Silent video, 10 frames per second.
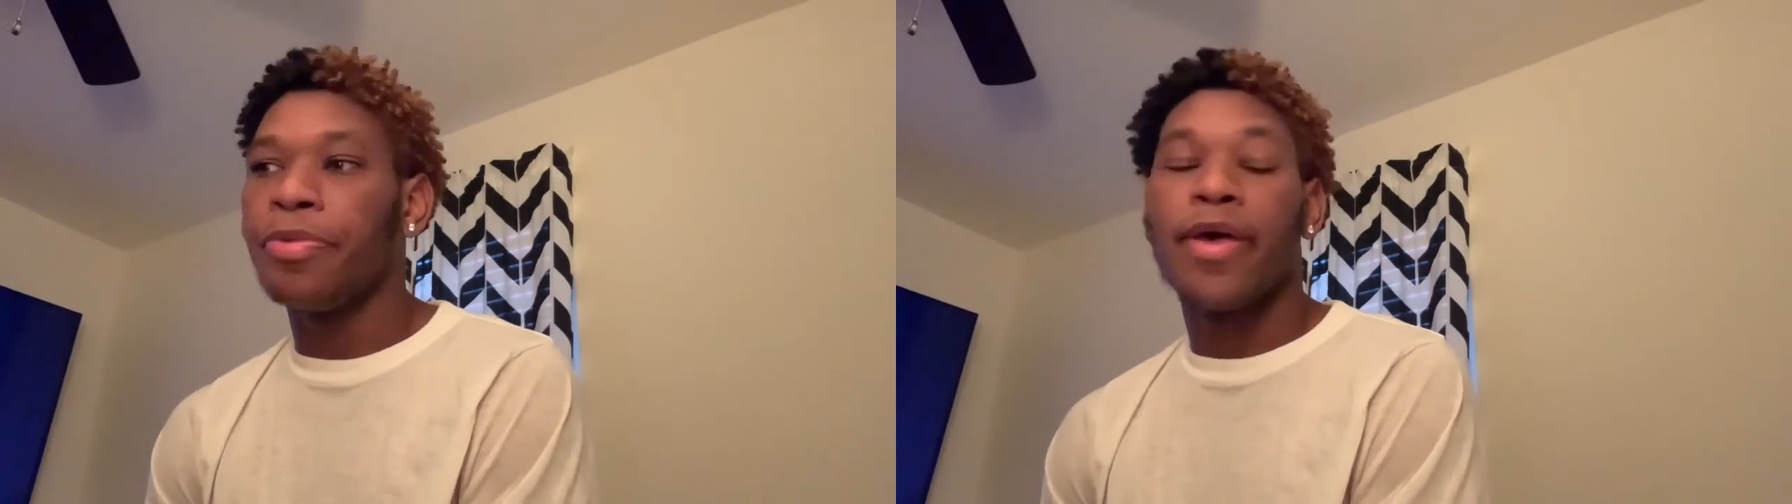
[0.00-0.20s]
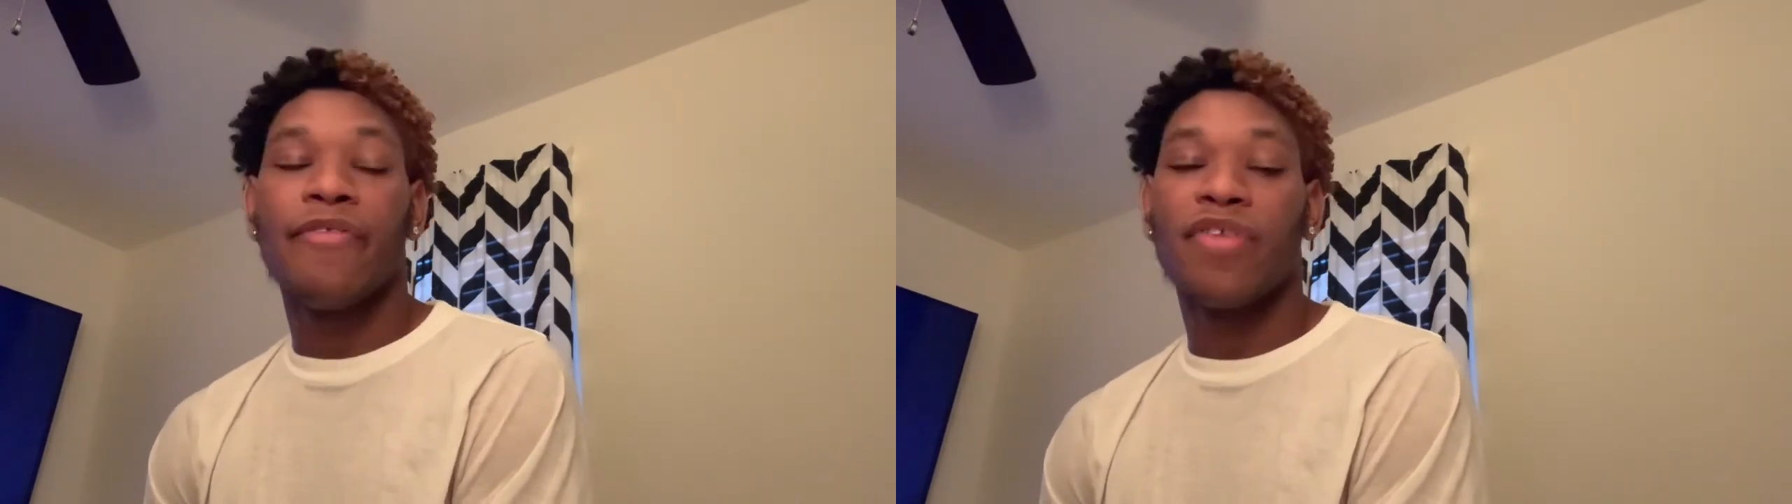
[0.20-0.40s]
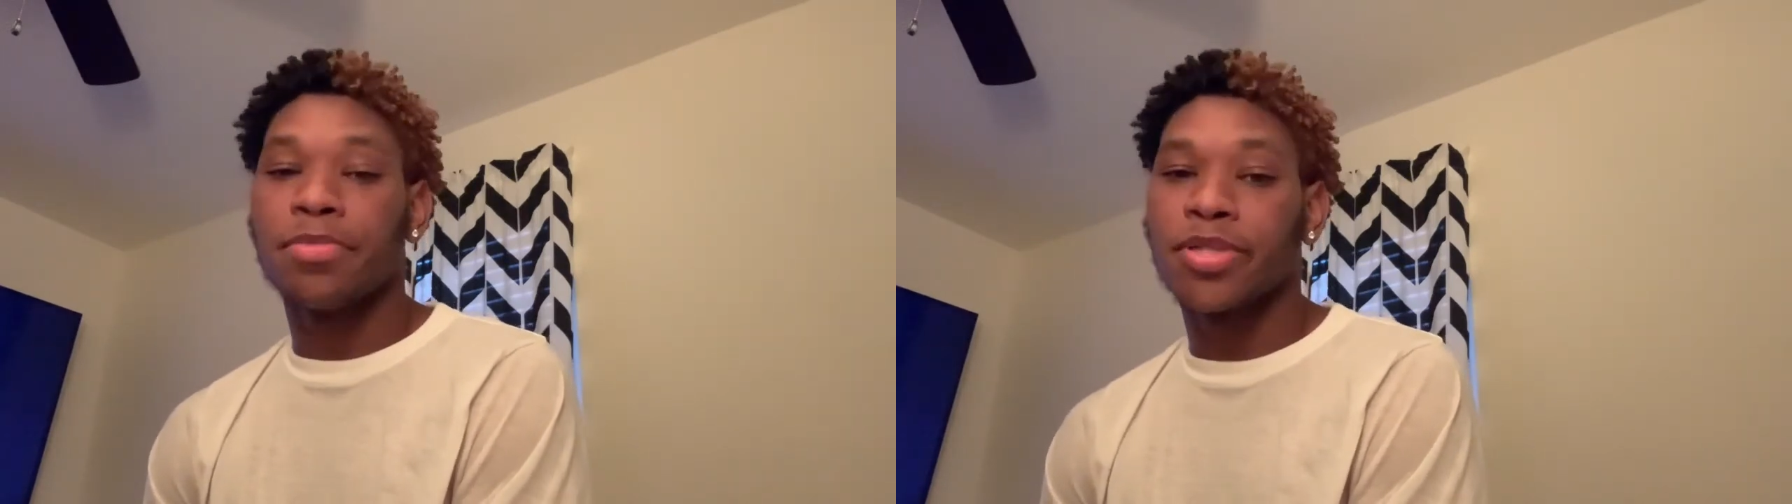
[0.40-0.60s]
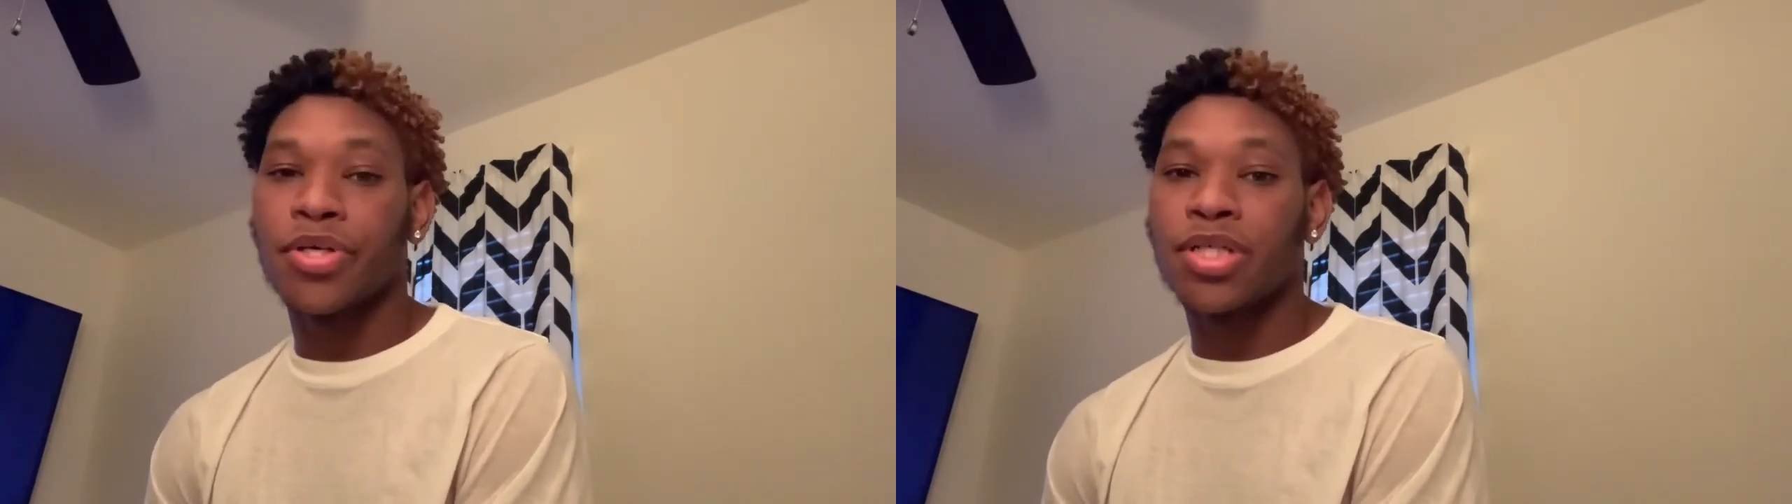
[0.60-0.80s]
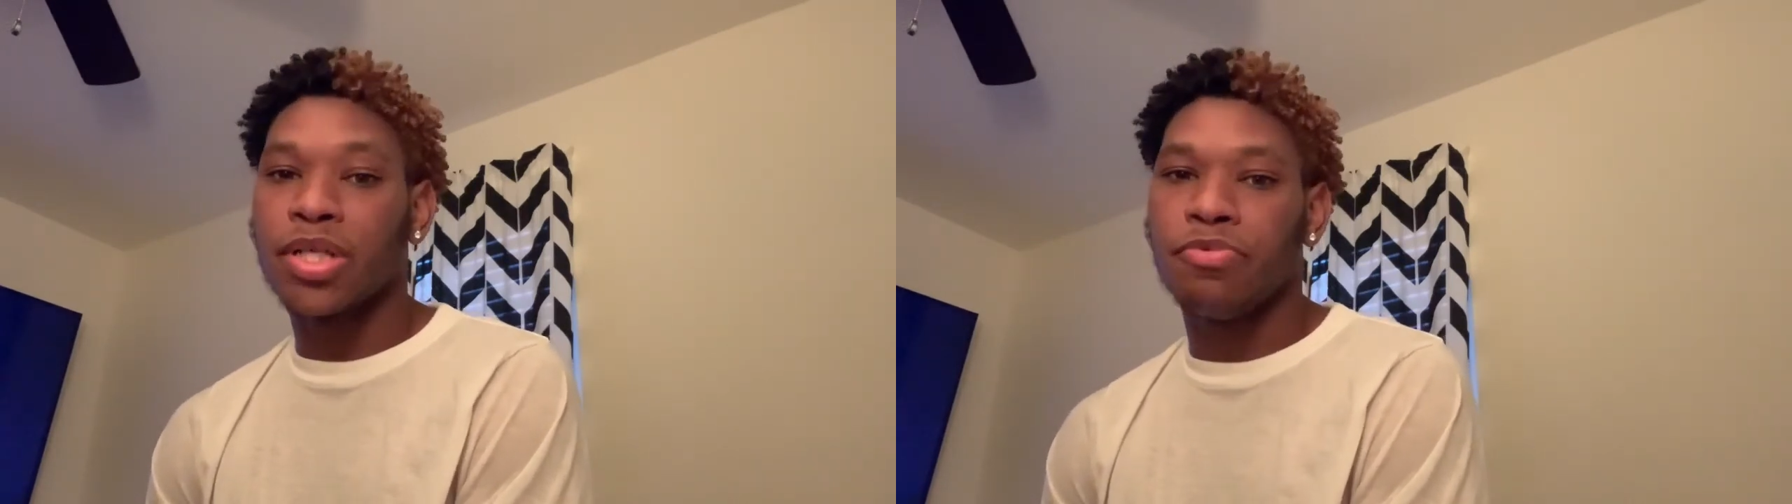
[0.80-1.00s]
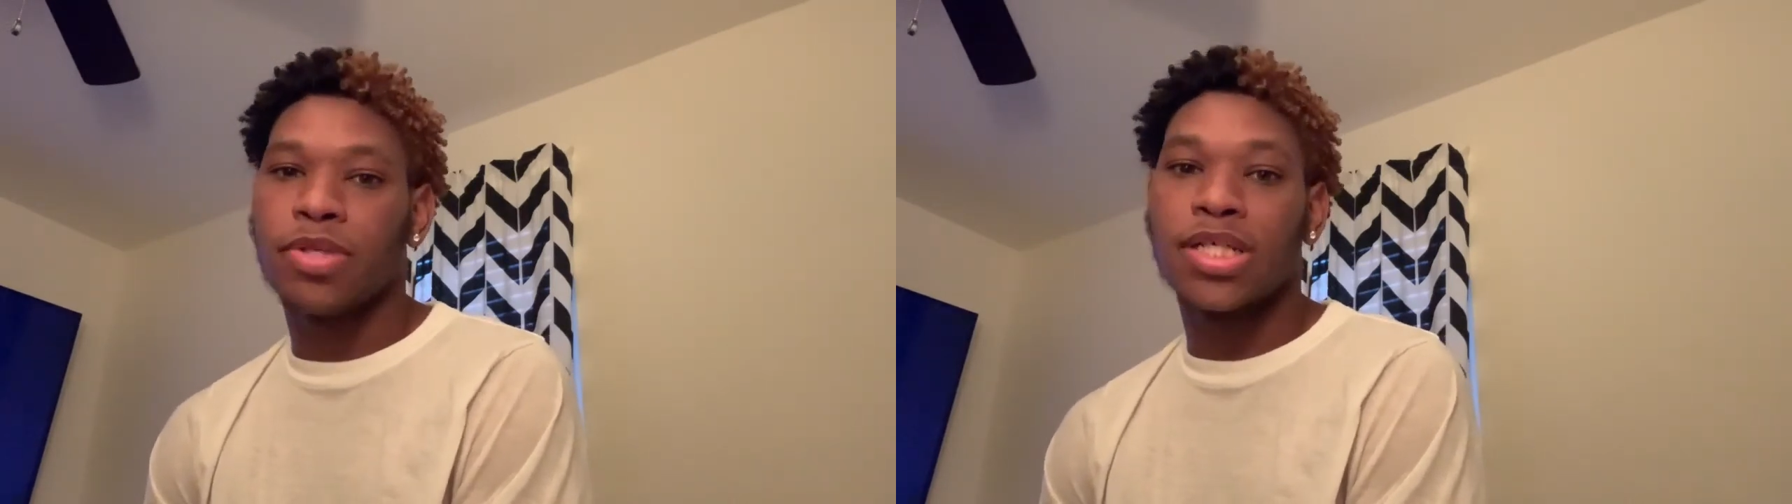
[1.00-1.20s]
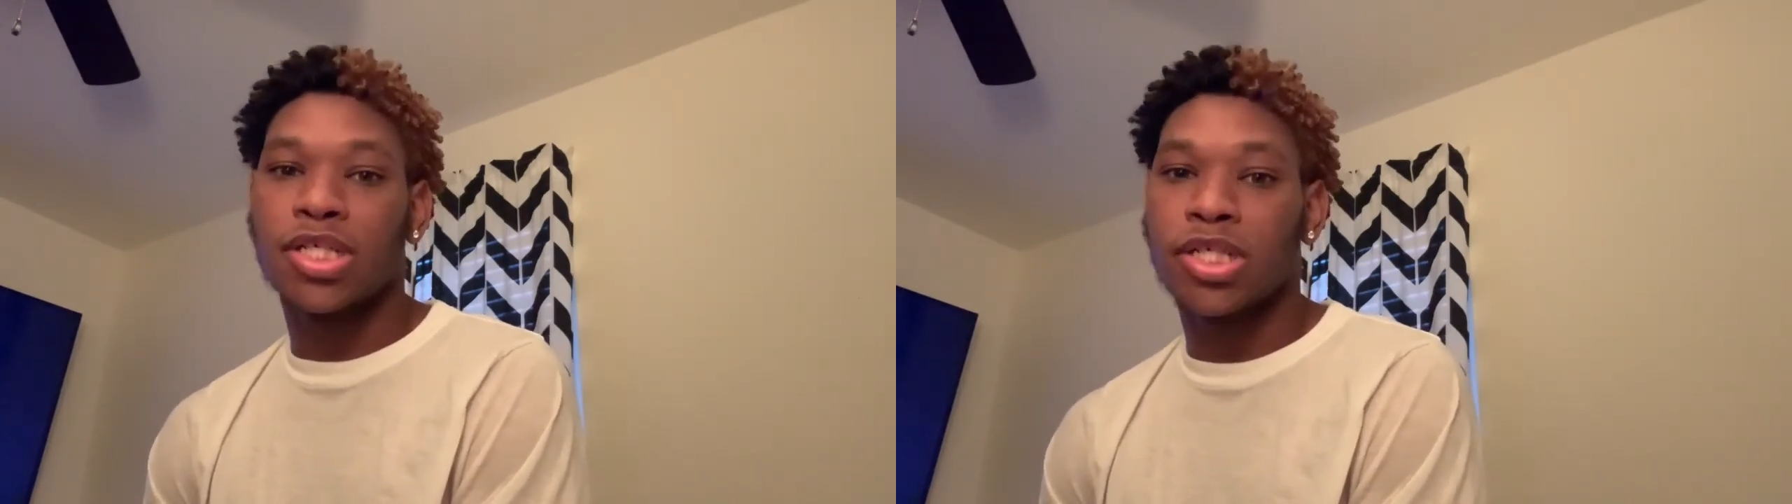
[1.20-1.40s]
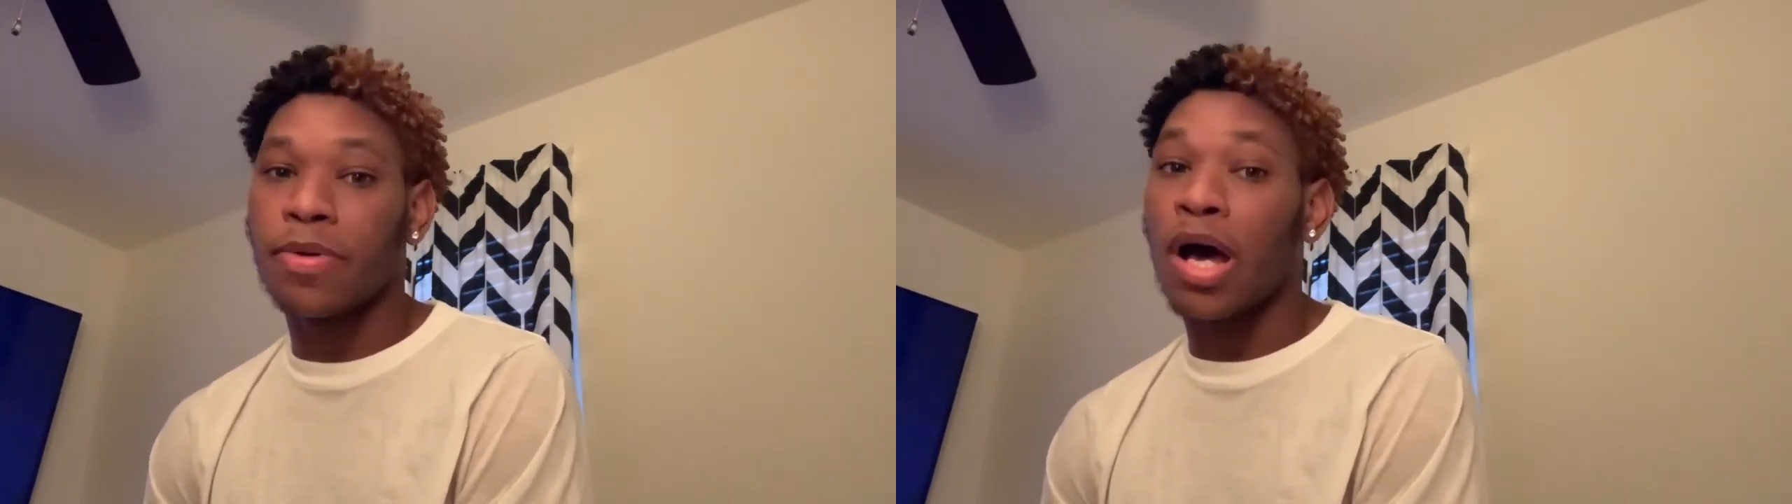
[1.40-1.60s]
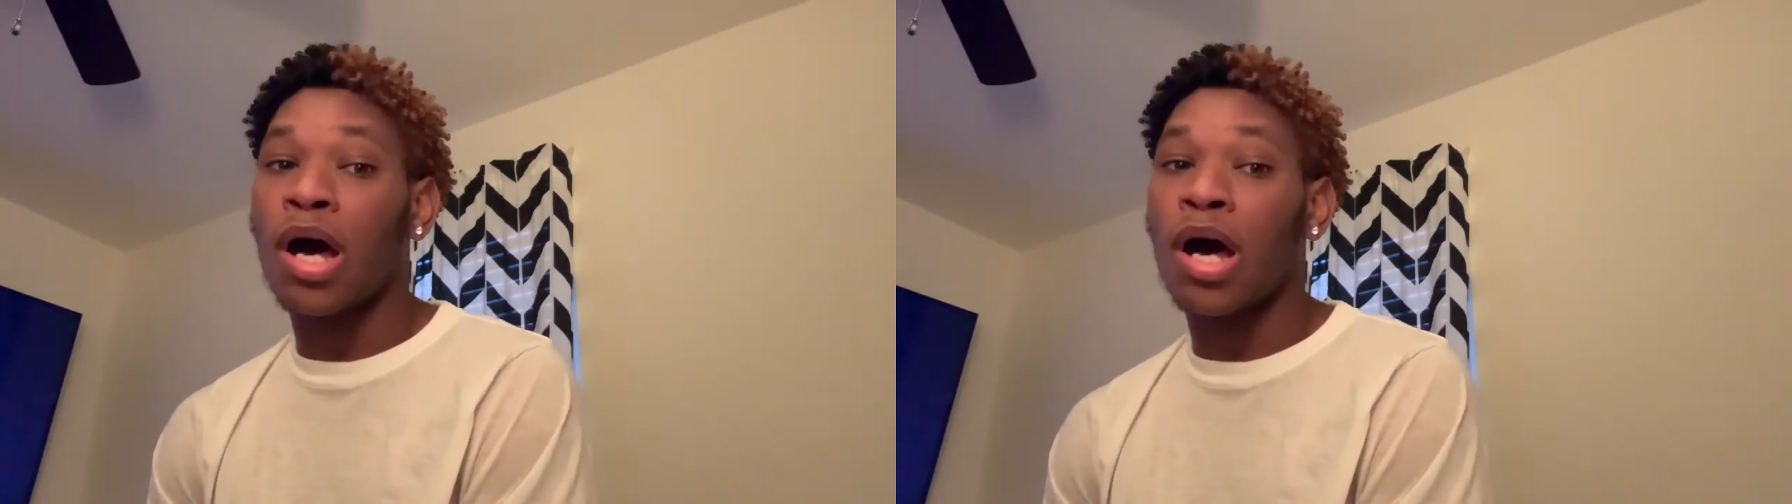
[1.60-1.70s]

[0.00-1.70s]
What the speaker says: If I'm serious in a relationship,